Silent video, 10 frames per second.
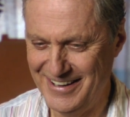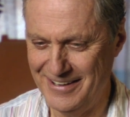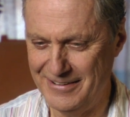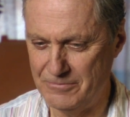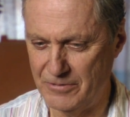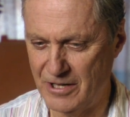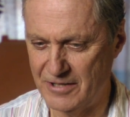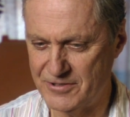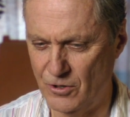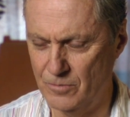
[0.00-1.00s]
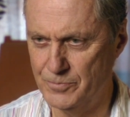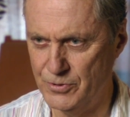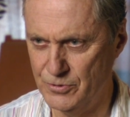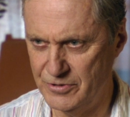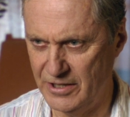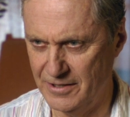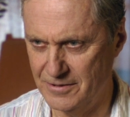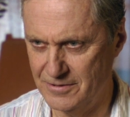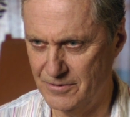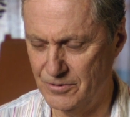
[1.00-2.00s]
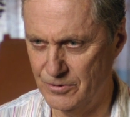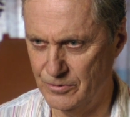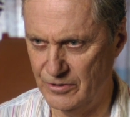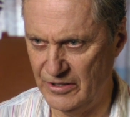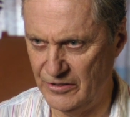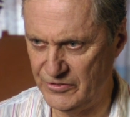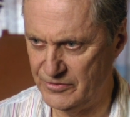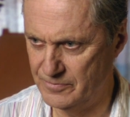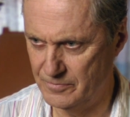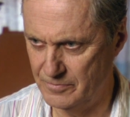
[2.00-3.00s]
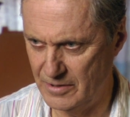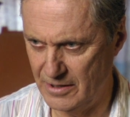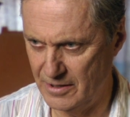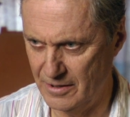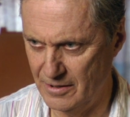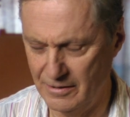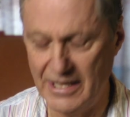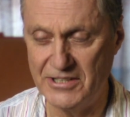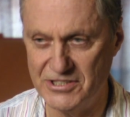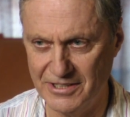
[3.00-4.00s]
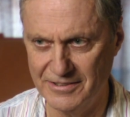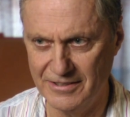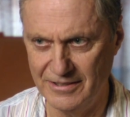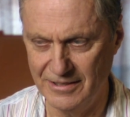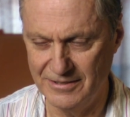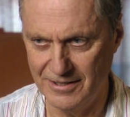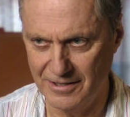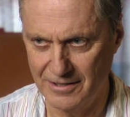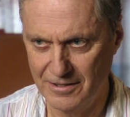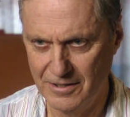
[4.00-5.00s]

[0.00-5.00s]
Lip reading: And then we've got Om Puri, who is a legend in India,